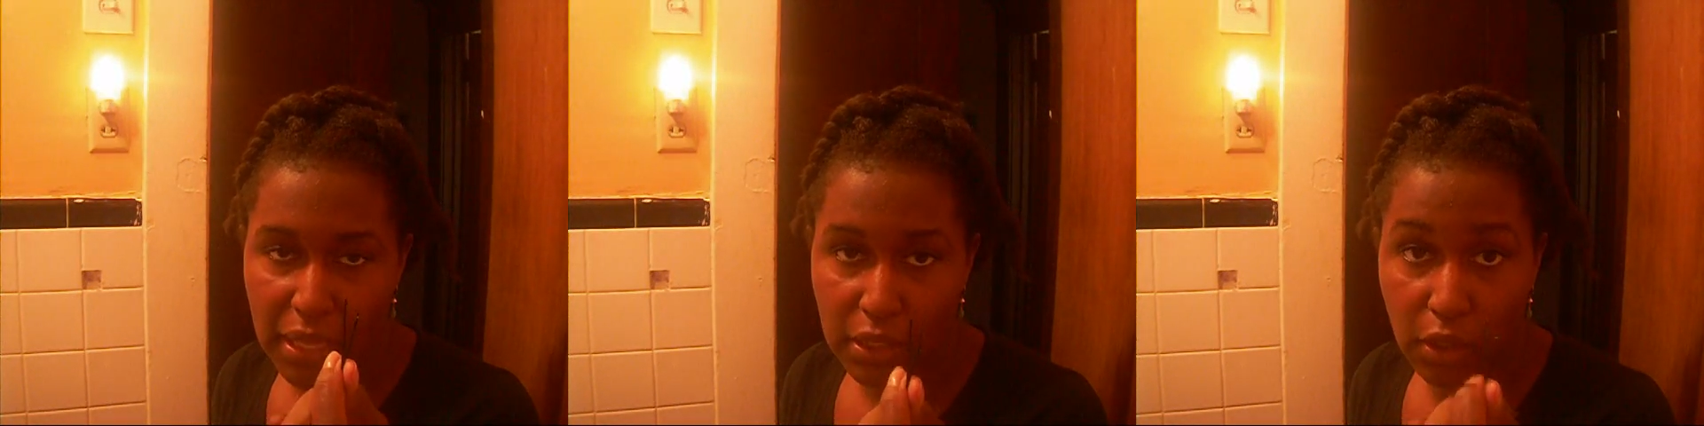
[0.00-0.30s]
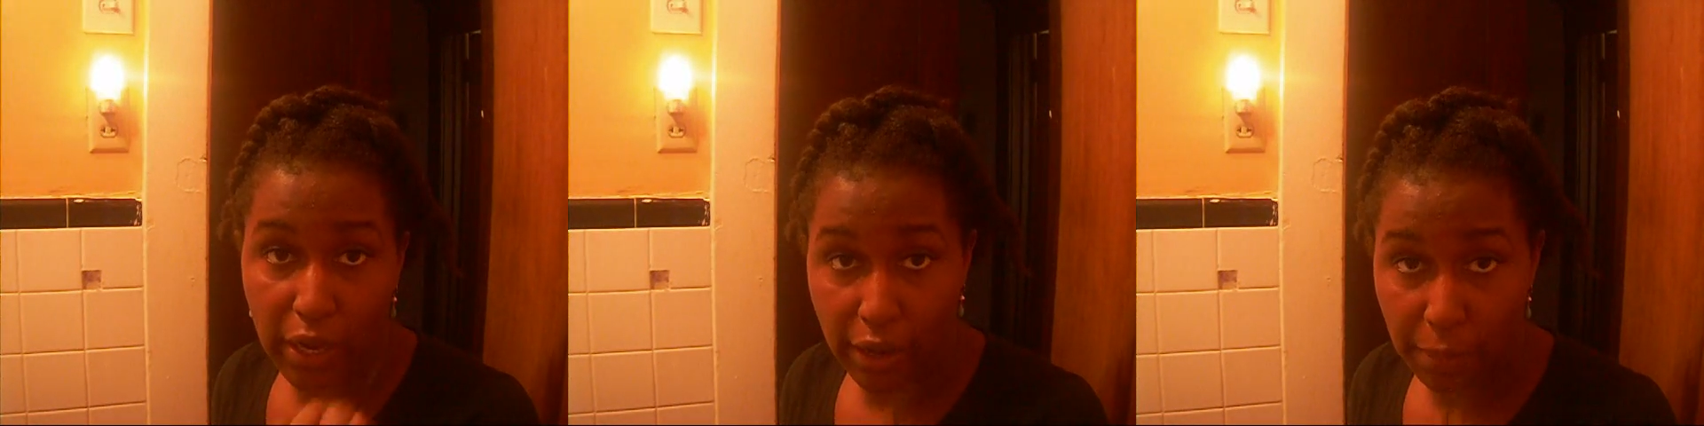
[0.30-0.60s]

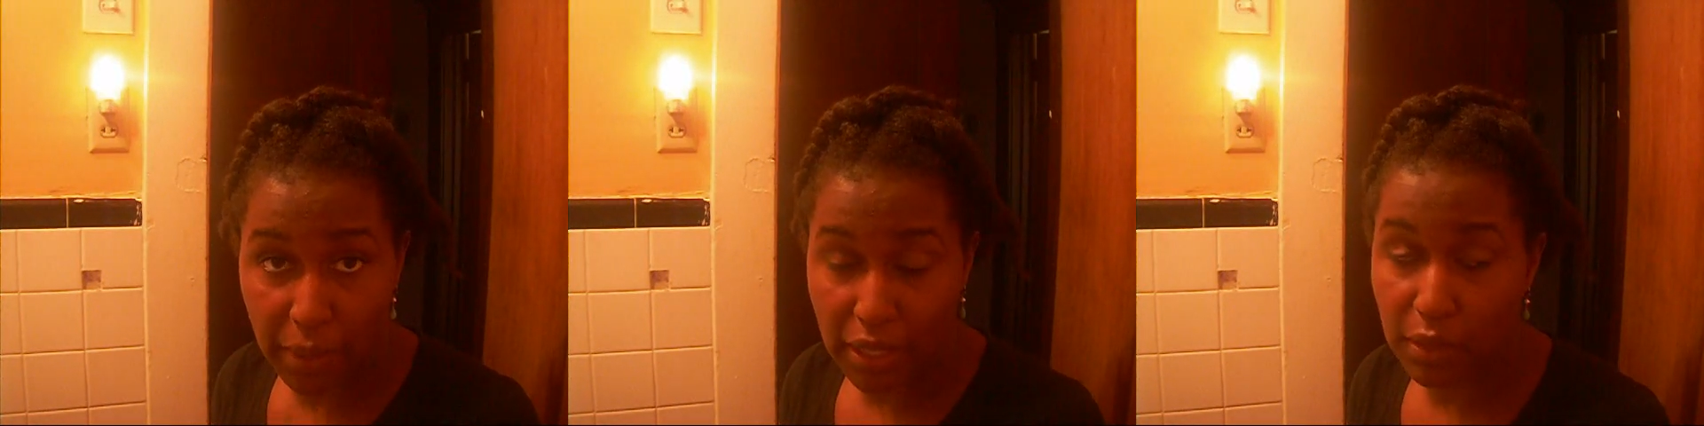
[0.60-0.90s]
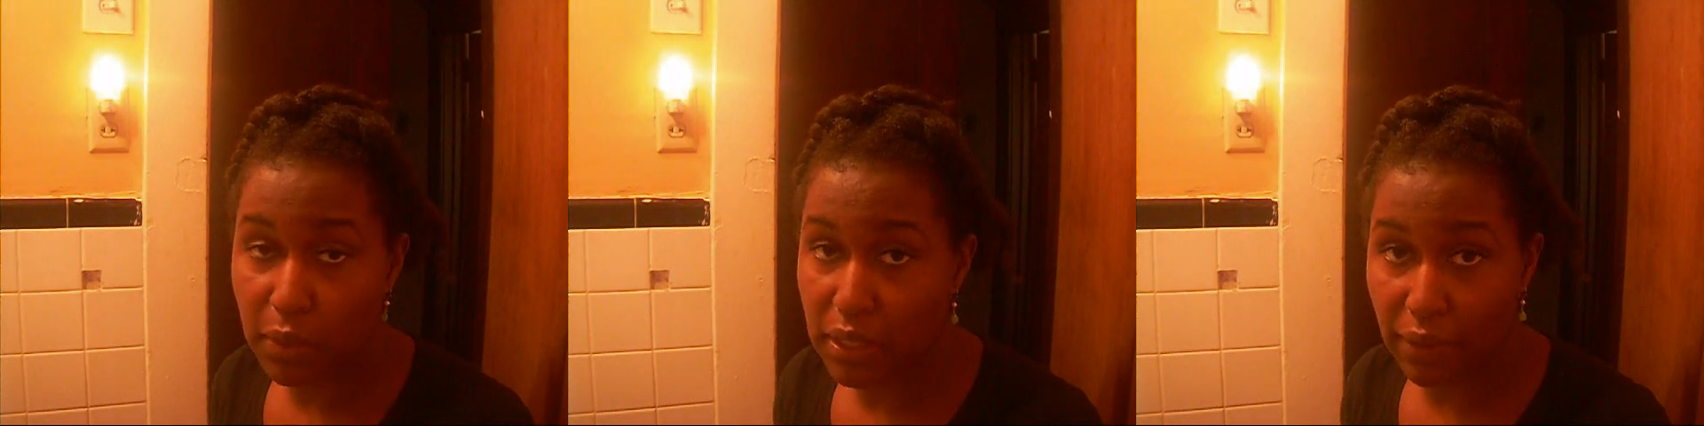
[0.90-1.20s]
pins or
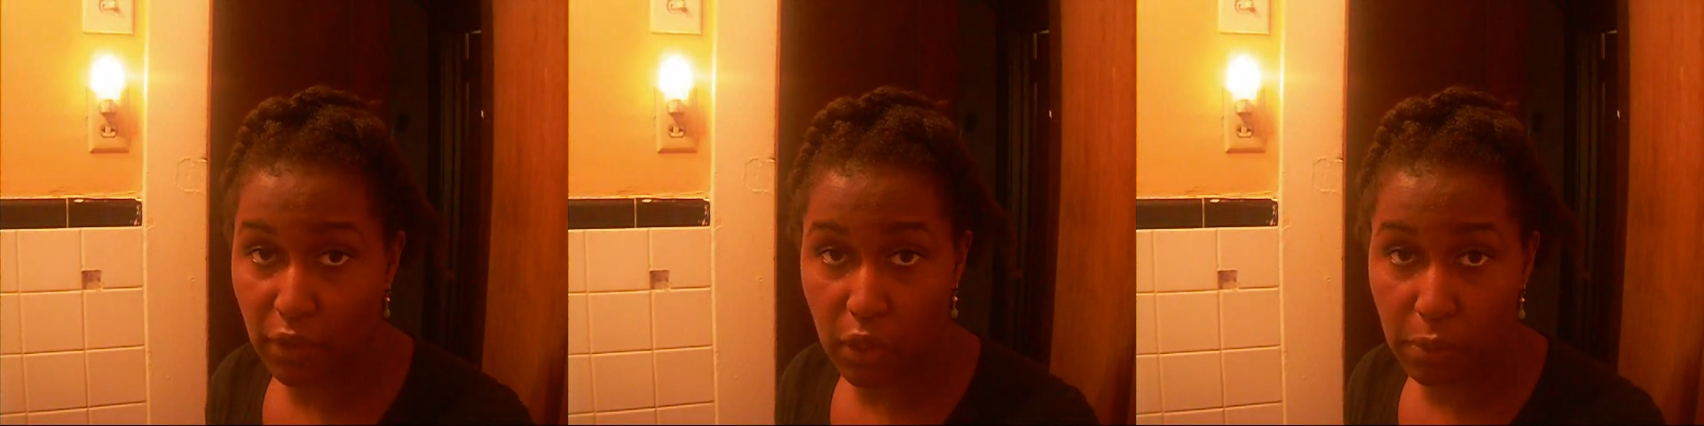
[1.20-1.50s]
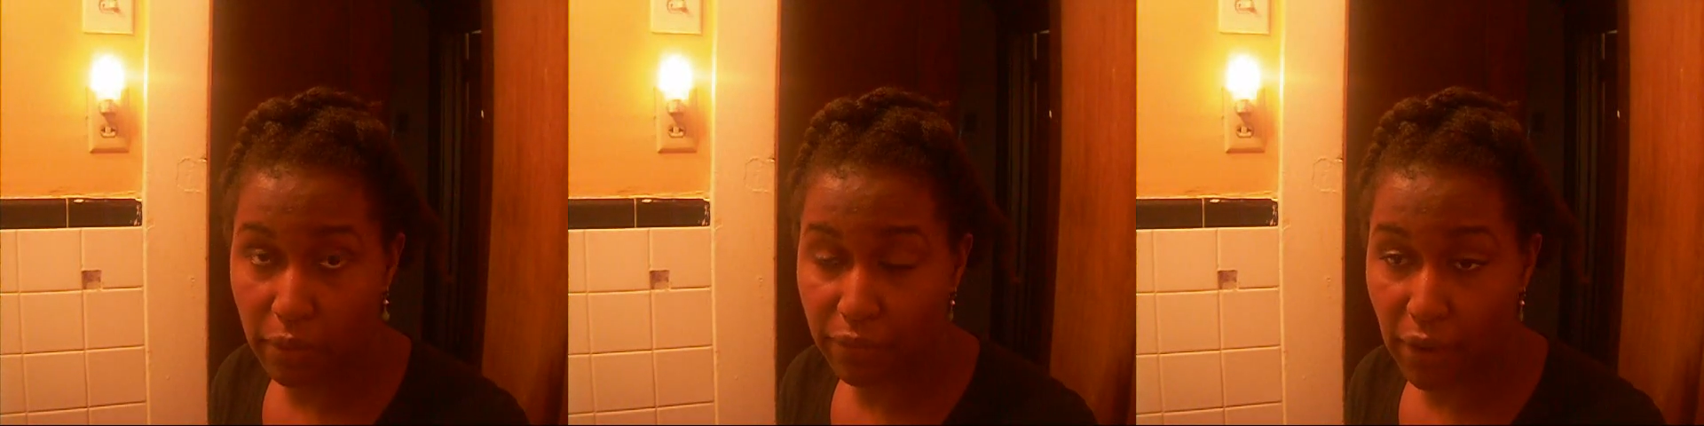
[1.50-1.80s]
hairpins, whichever
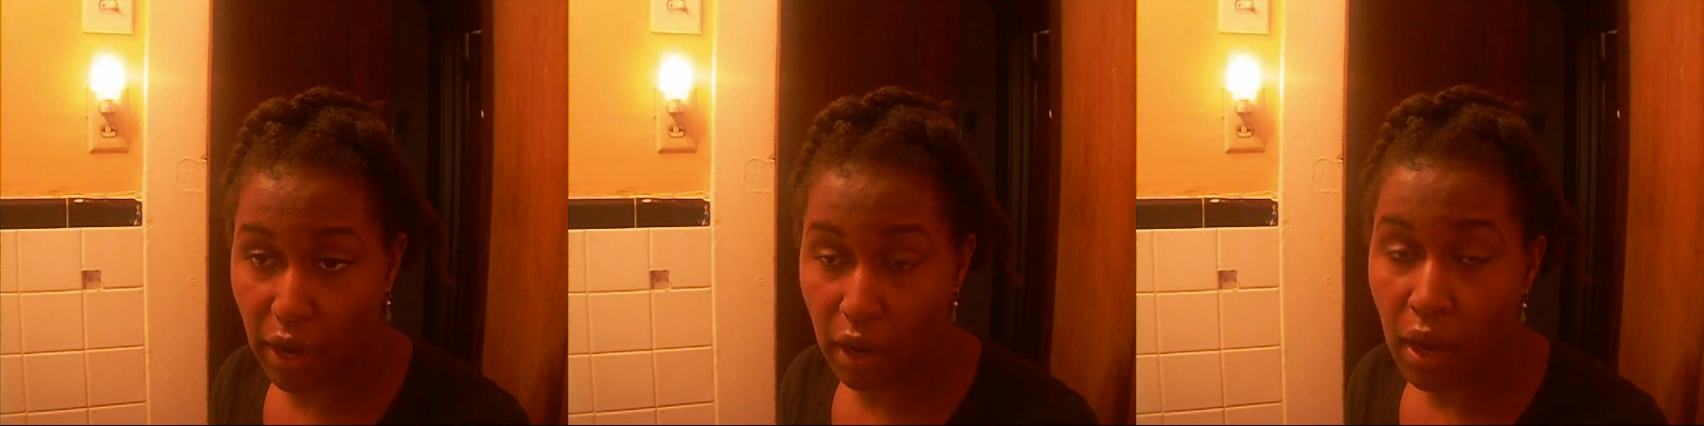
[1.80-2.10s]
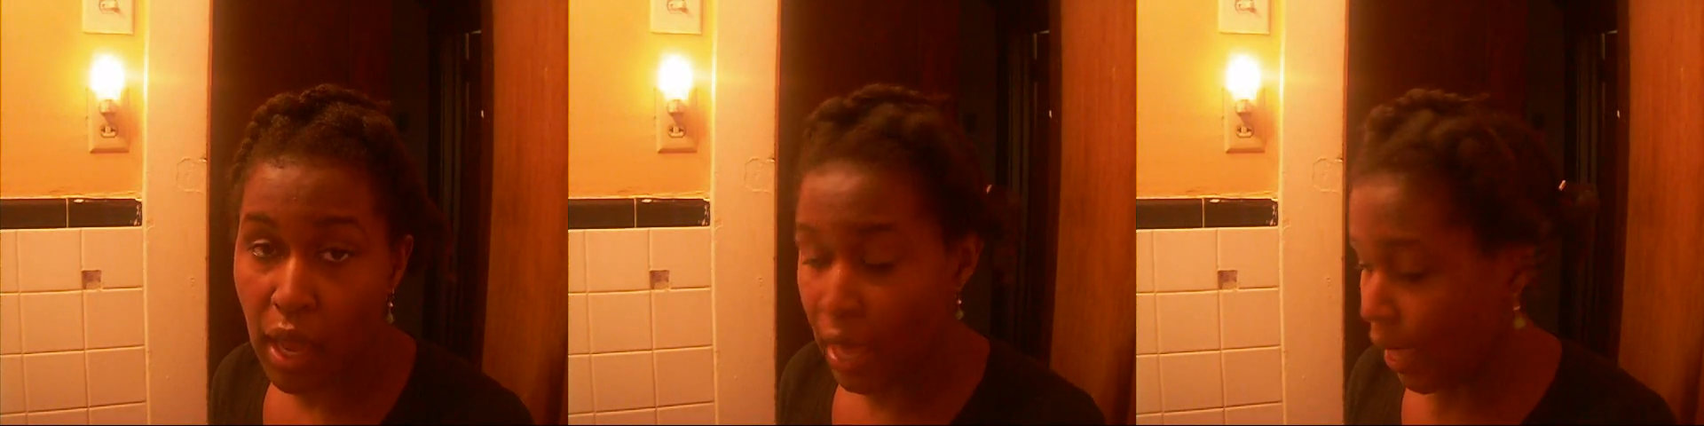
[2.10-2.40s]
you prefer.